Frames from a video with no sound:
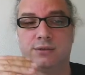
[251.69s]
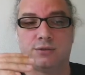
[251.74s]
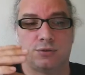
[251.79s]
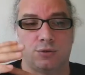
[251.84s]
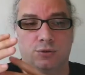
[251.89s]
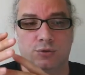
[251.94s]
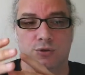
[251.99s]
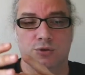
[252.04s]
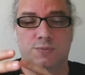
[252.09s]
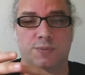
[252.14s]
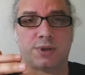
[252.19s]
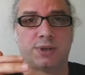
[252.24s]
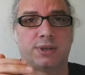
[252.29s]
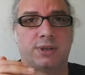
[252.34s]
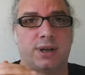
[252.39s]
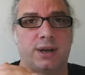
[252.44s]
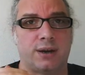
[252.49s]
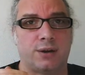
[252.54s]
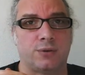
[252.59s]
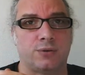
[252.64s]
so those
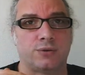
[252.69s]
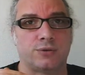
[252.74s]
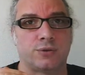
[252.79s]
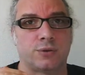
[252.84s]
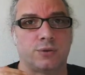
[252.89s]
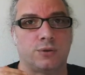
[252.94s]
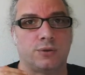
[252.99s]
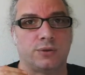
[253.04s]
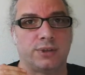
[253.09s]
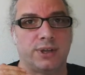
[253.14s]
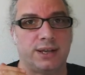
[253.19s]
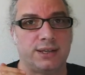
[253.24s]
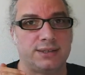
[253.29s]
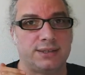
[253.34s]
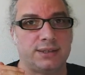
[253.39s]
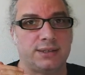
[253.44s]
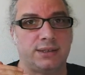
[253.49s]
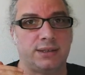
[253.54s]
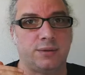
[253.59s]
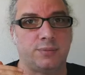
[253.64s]
printers are also called
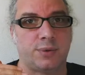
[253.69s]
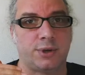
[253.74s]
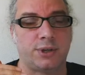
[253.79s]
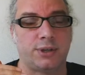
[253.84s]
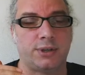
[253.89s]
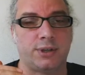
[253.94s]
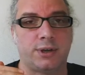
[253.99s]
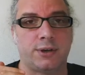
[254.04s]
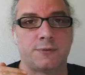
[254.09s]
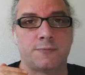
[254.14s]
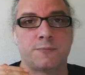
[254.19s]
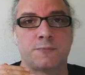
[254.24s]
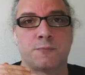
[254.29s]
LCD printer.